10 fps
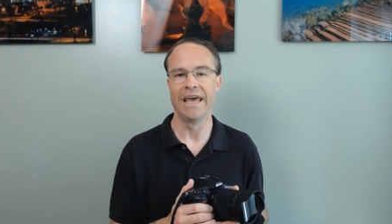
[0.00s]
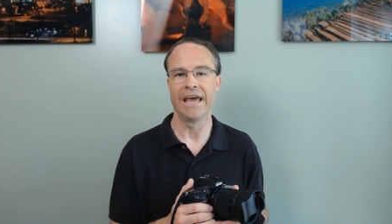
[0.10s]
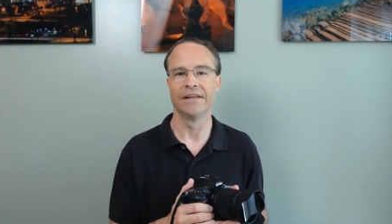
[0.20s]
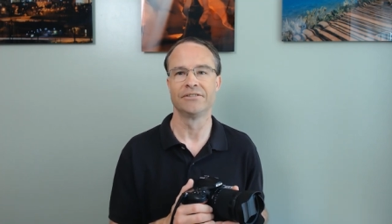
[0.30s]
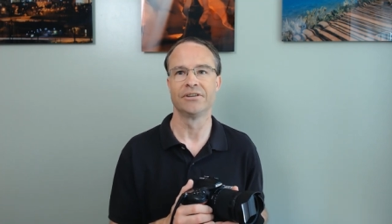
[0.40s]

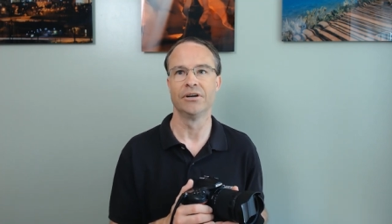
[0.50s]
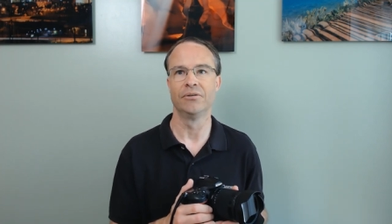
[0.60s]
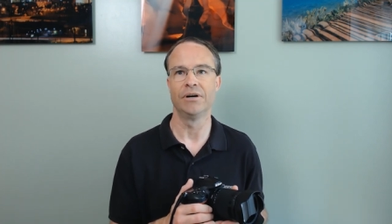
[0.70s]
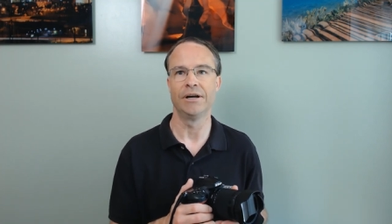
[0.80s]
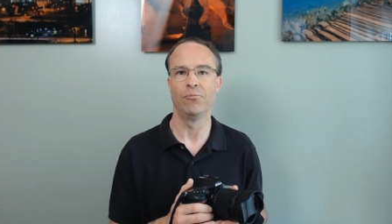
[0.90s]
And
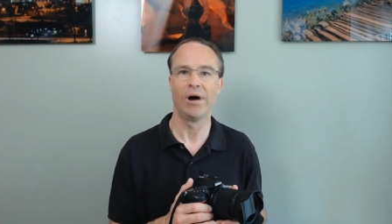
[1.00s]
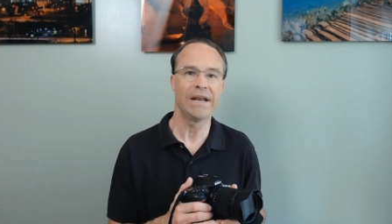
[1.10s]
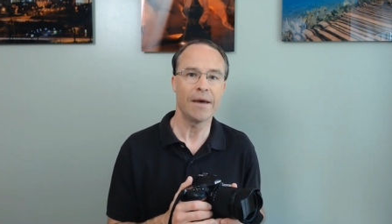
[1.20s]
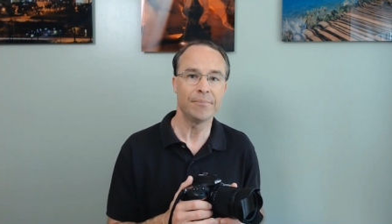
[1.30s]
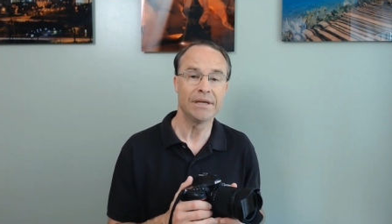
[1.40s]
so um, why
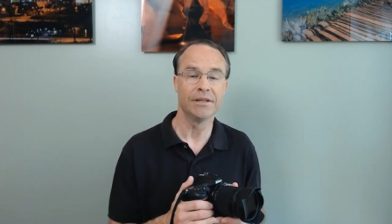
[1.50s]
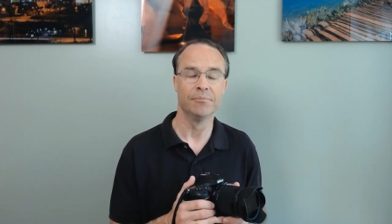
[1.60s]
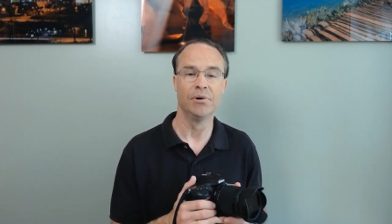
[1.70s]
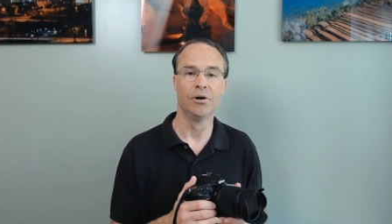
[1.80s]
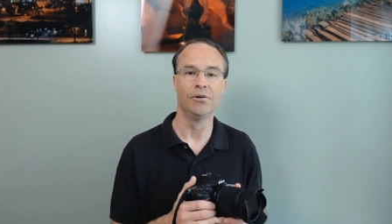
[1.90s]
not be in the
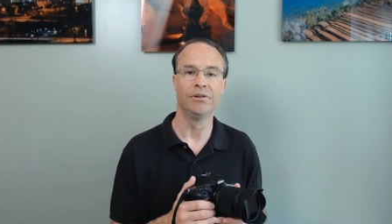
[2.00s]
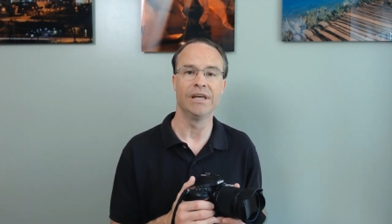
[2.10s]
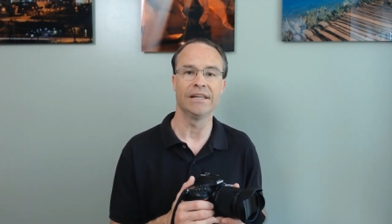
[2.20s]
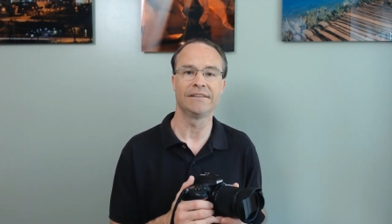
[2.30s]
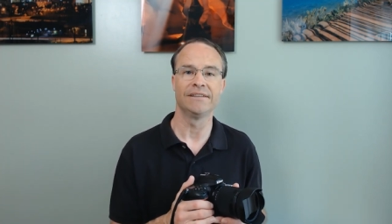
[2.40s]
mode
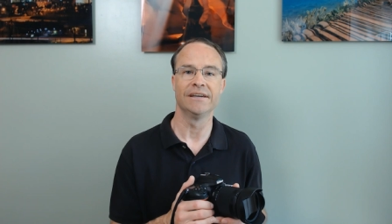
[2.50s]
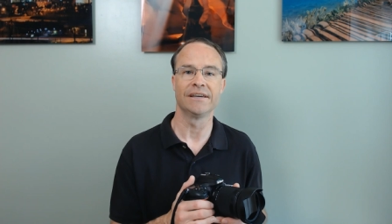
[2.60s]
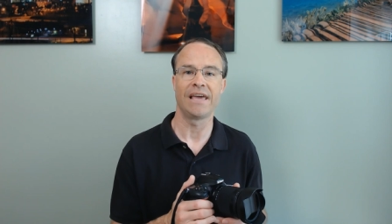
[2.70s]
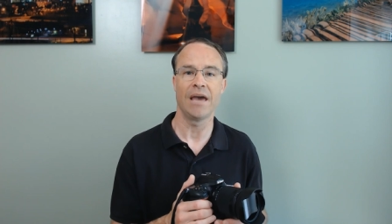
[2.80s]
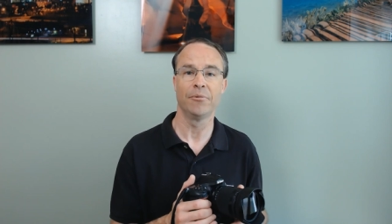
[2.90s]
that uh,
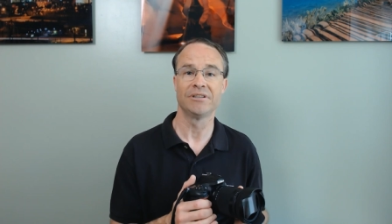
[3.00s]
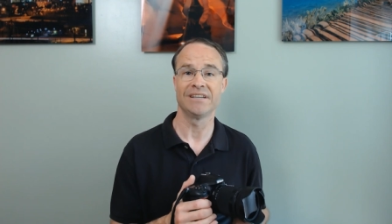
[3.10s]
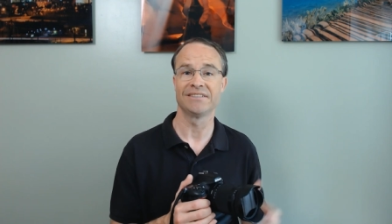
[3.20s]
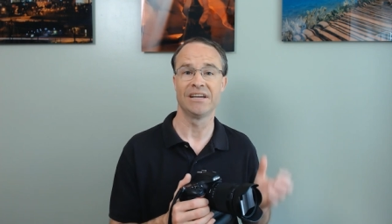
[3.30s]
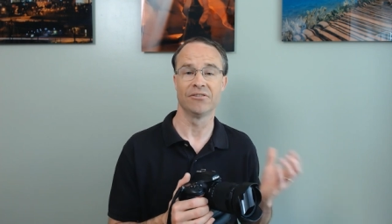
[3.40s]
camera
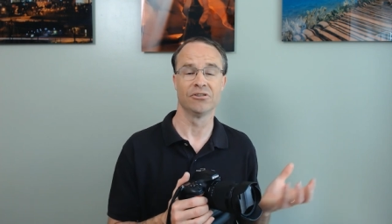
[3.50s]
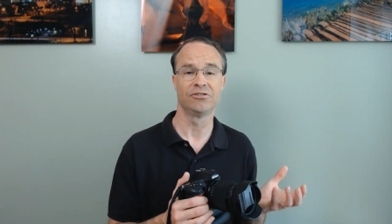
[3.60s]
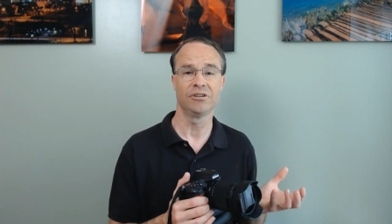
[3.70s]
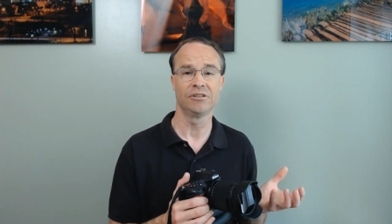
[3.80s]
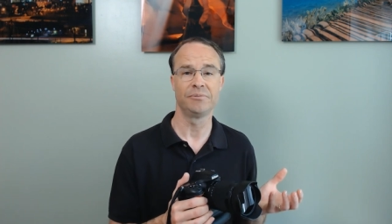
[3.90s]
takes care of the
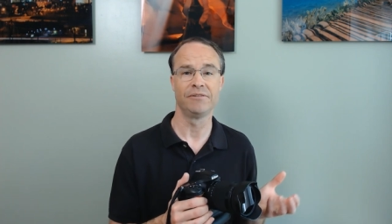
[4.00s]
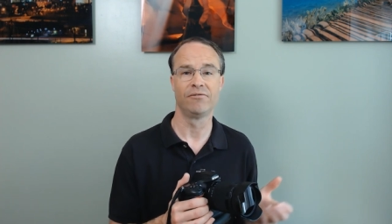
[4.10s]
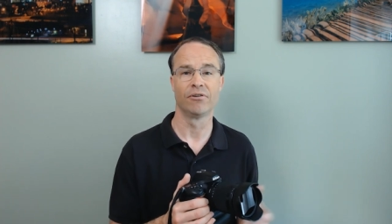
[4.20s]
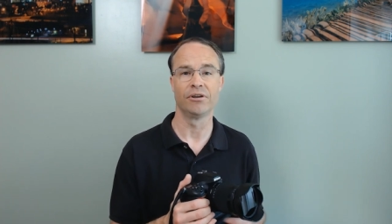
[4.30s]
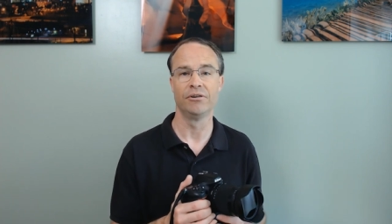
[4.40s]
shutter speed
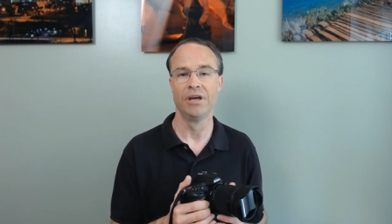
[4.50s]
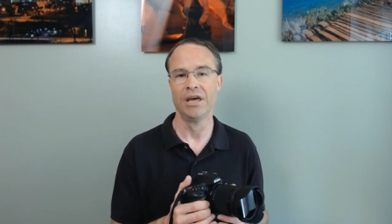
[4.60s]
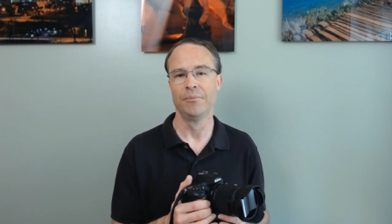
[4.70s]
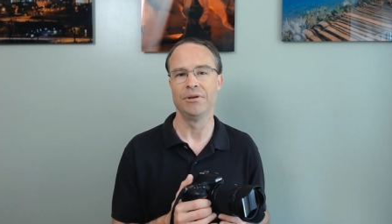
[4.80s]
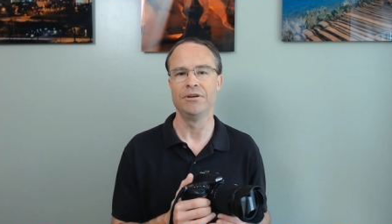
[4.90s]
for you,
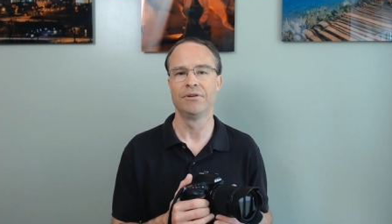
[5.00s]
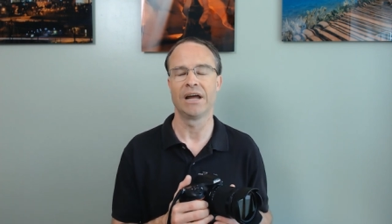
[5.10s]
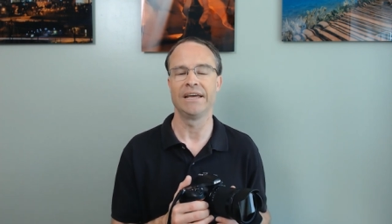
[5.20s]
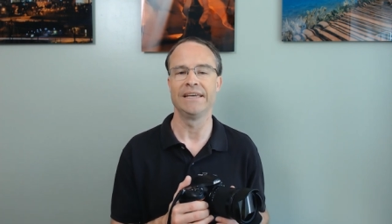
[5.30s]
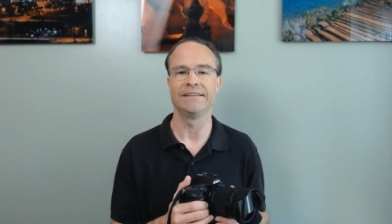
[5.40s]
but you and
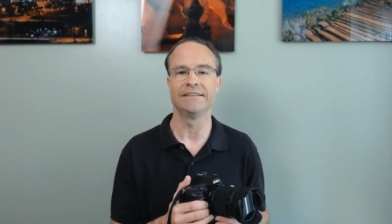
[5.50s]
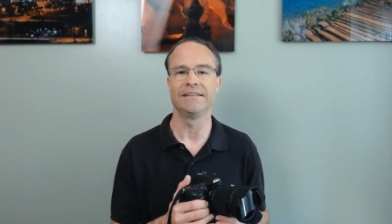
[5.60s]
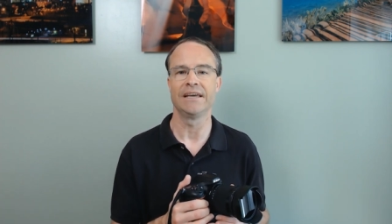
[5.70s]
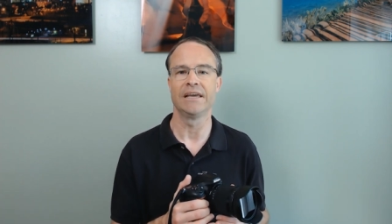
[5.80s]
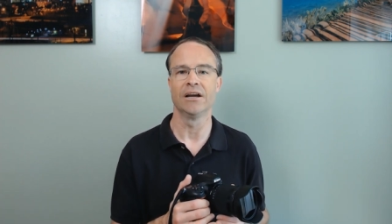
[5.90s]
I get to
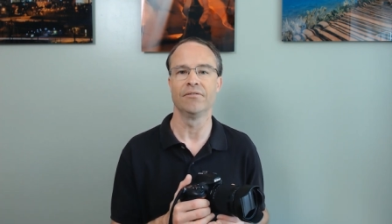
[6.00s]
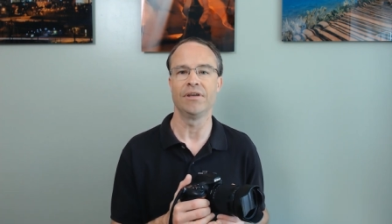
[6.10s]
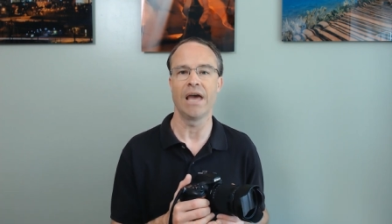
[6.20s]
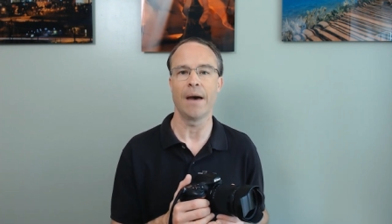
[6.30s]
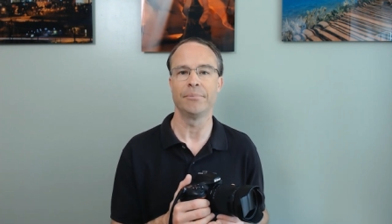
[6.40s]
take care of
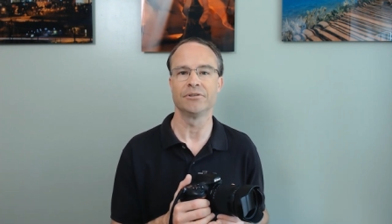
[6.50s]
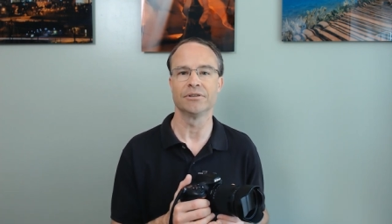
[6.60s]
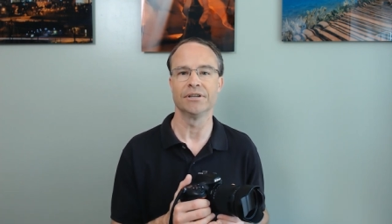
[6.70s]
the aperture.